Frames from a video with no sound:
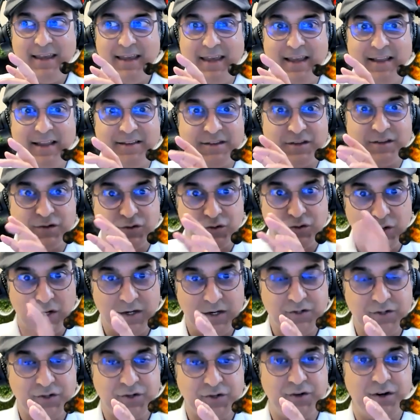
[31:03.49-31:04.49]
its
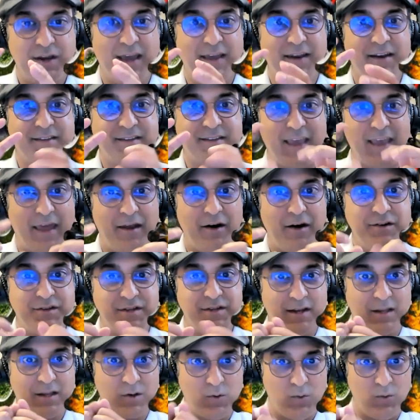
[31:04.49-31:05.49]
structure and its
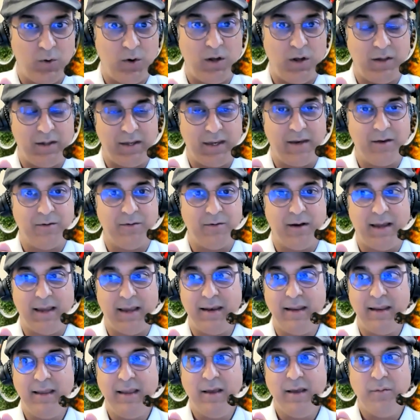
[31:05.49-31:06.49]
energetic quality,
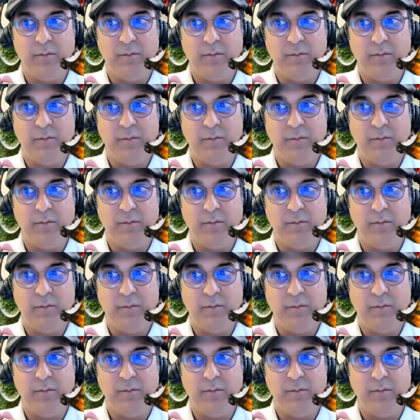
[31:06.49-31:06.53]
right?